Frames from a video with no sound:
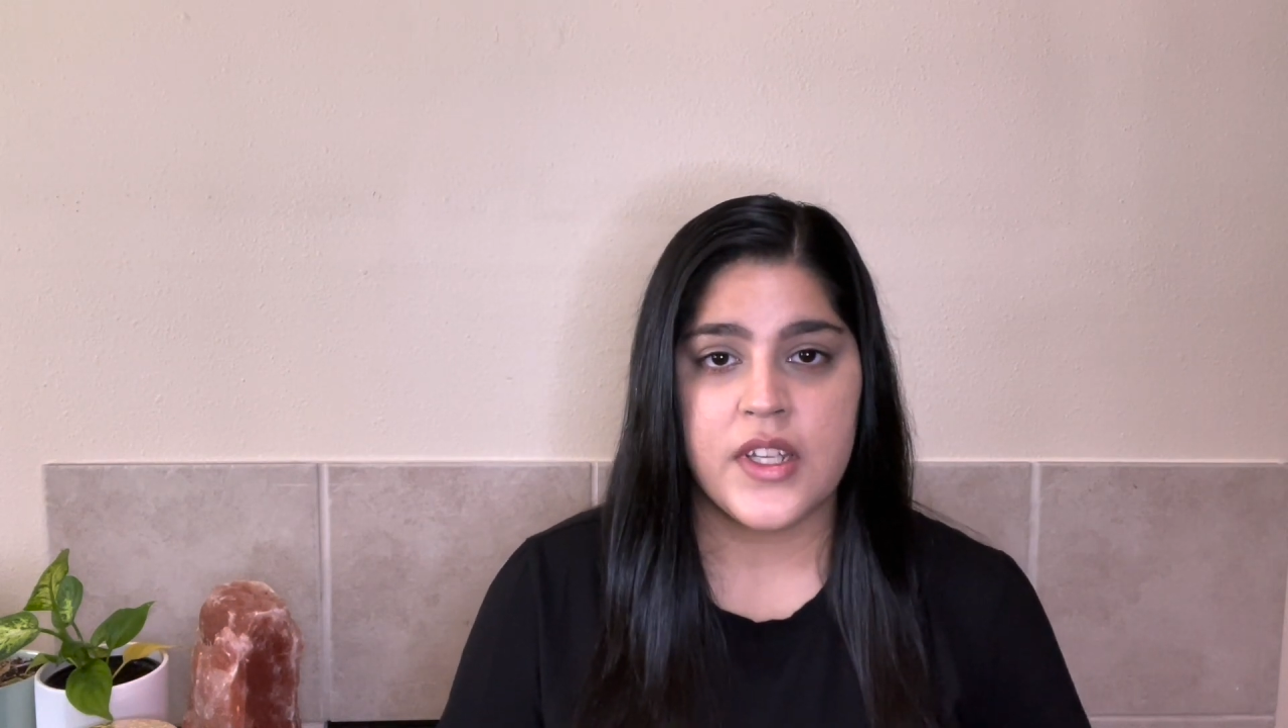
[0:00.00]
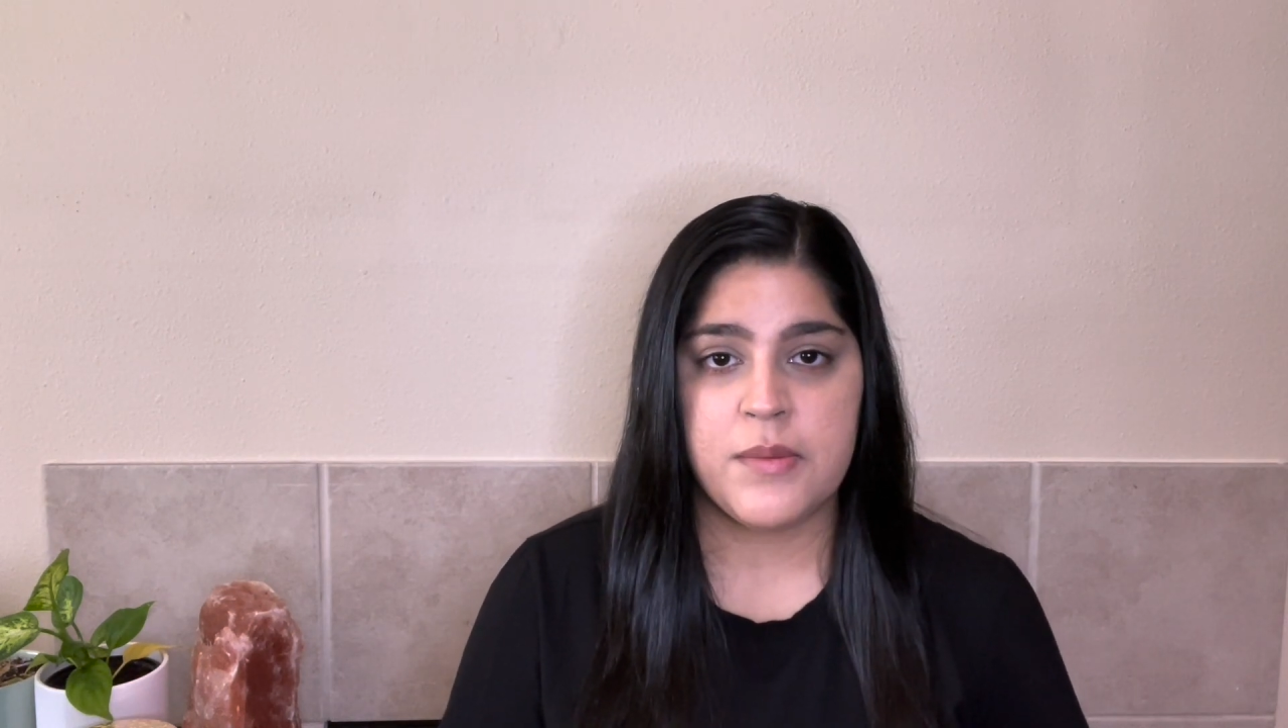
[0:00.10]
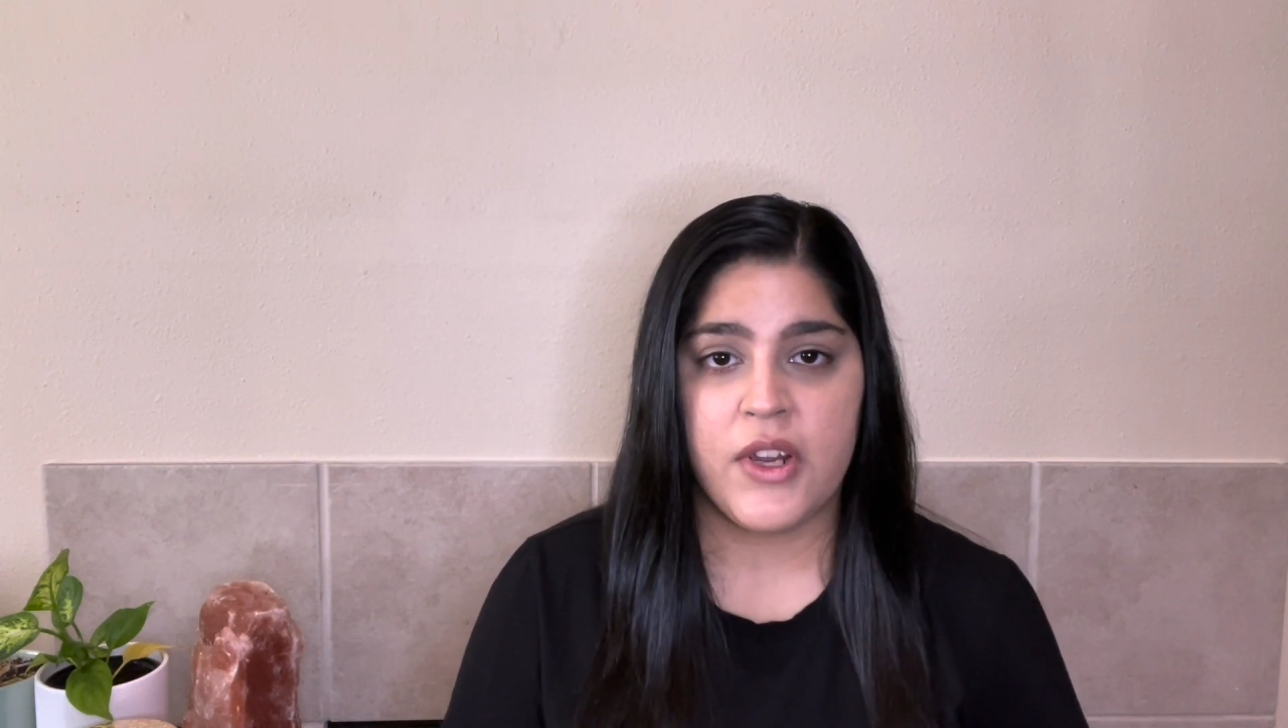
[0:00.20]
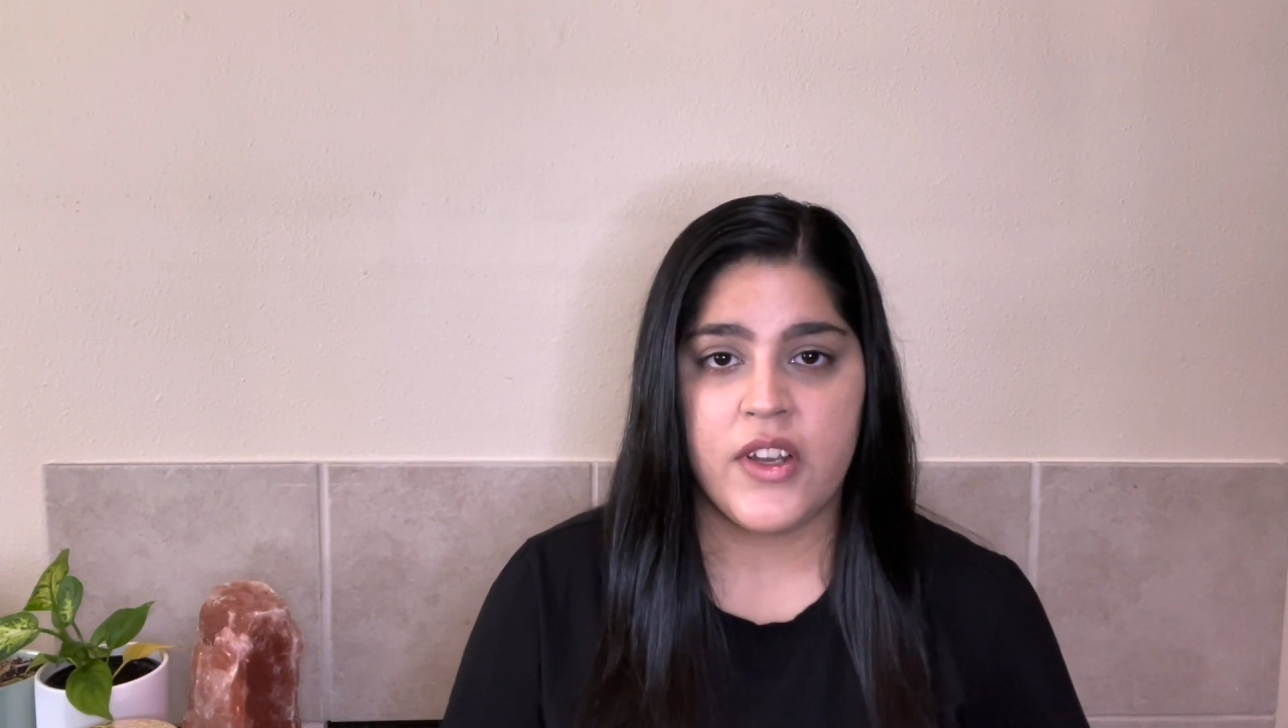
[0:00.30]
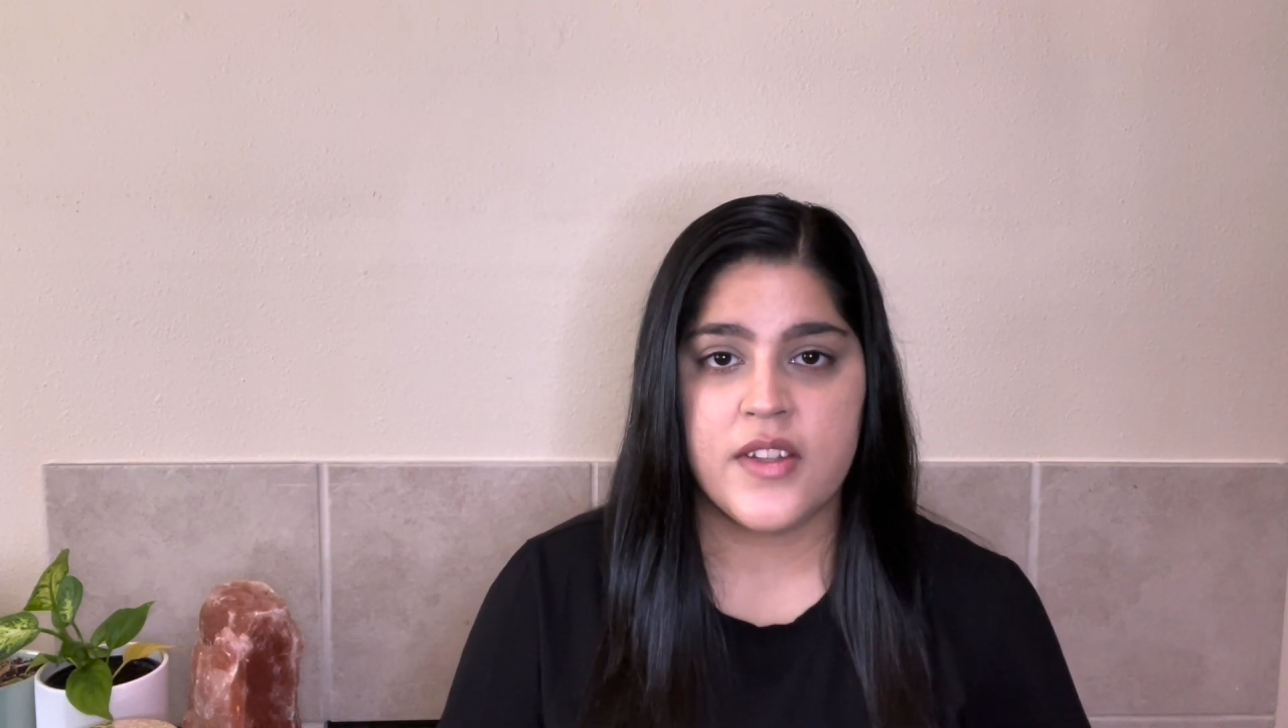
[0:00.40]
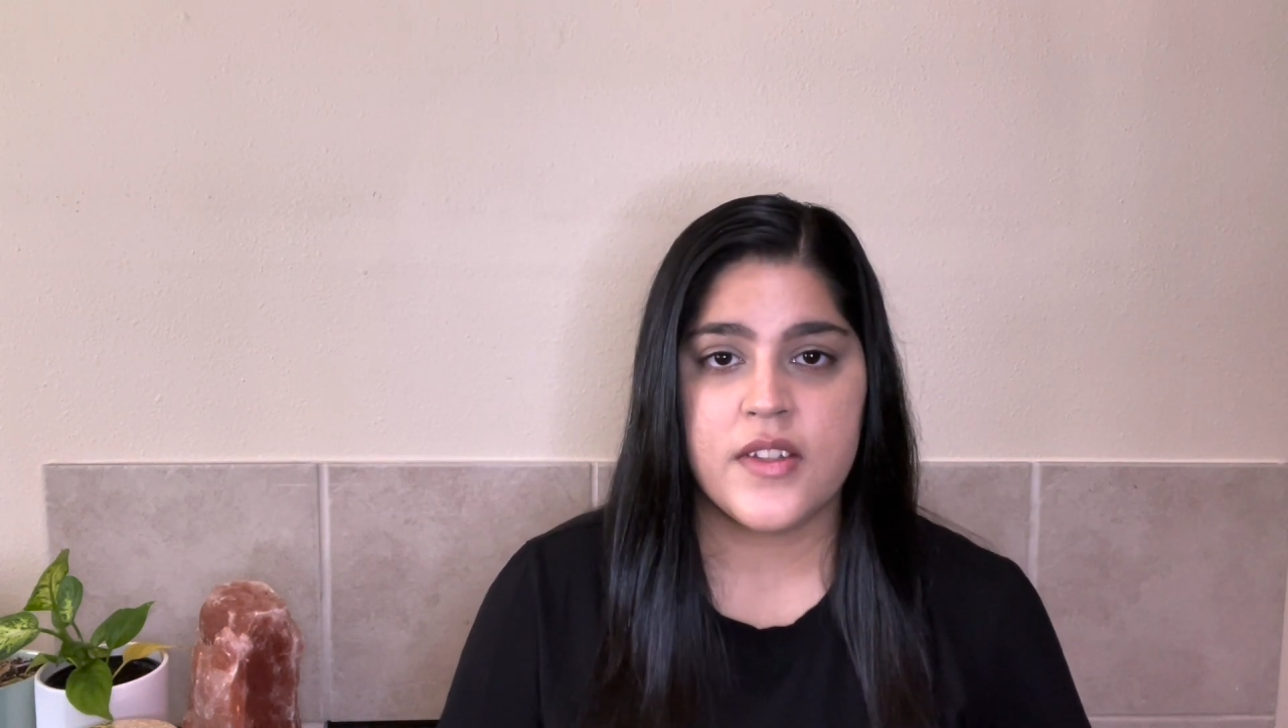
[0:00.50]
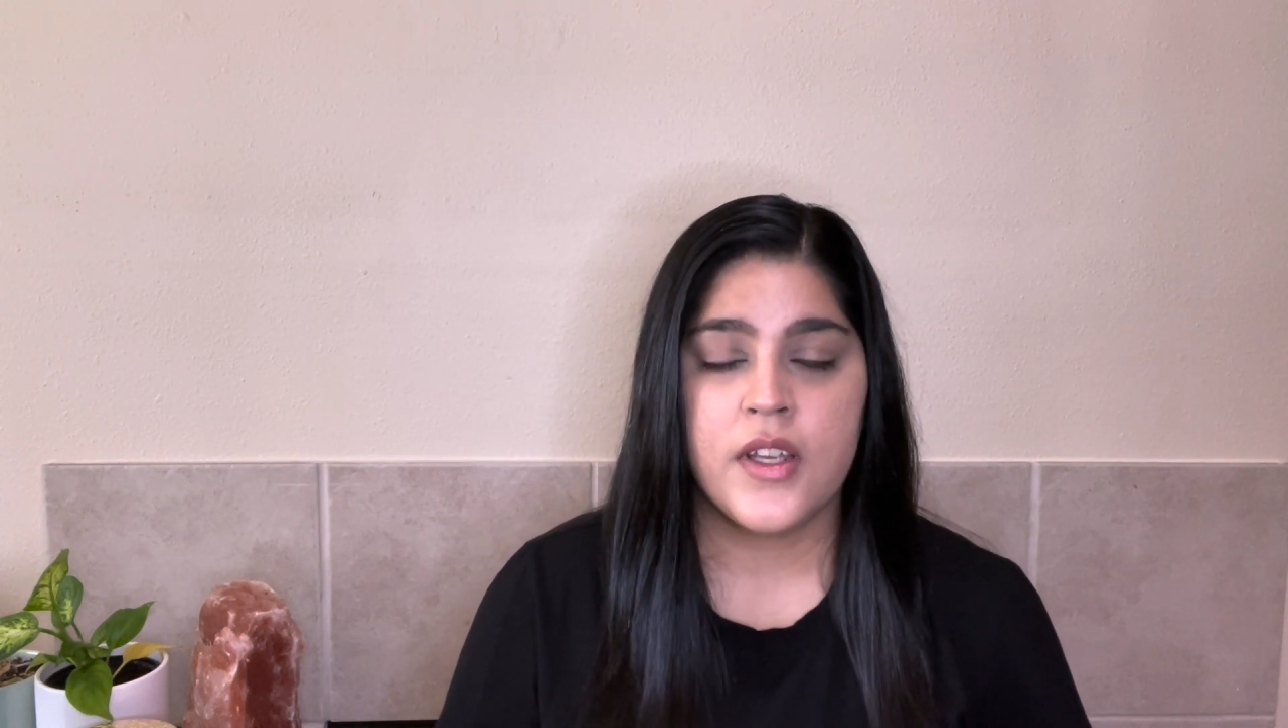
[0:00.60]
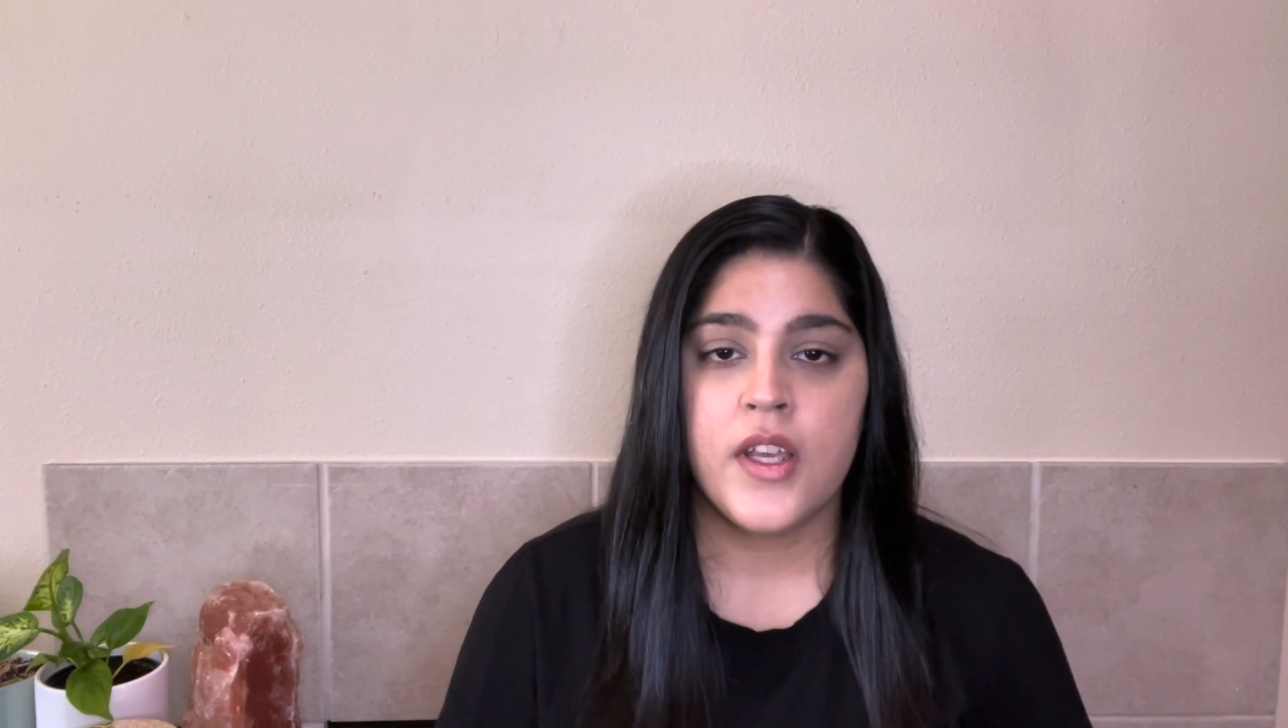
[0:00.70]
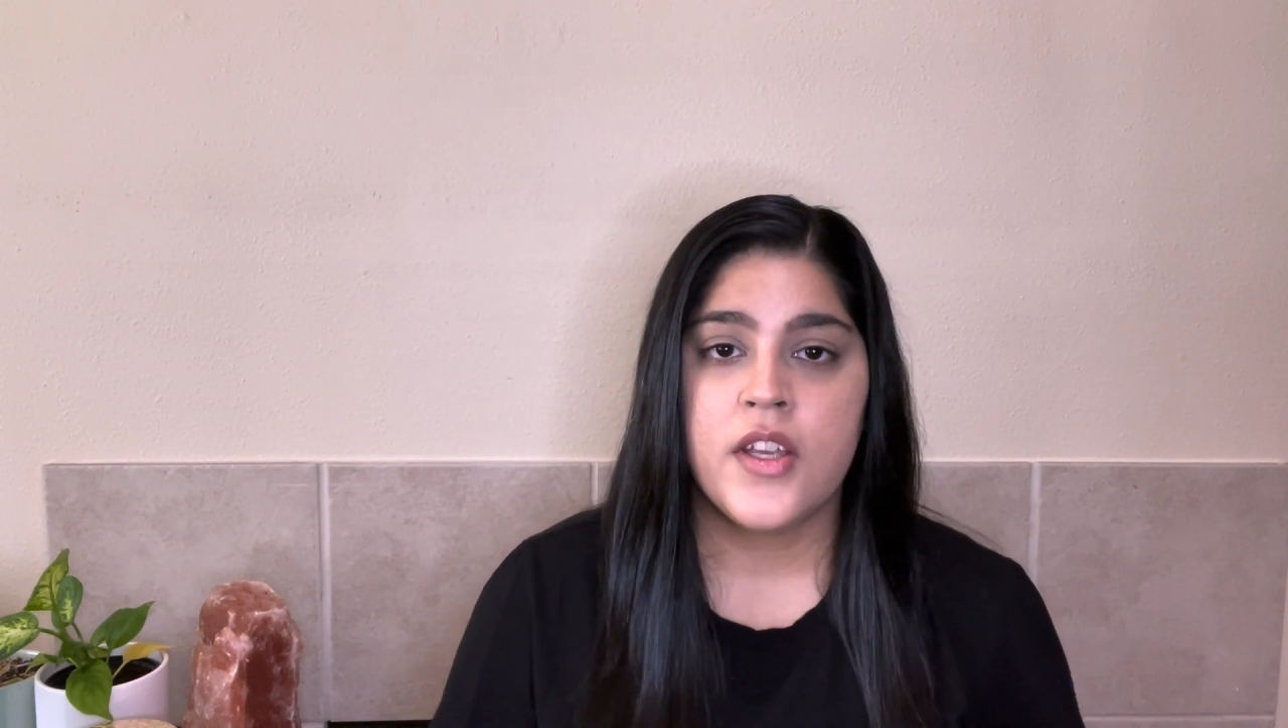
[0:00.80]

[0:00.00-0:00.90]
experience.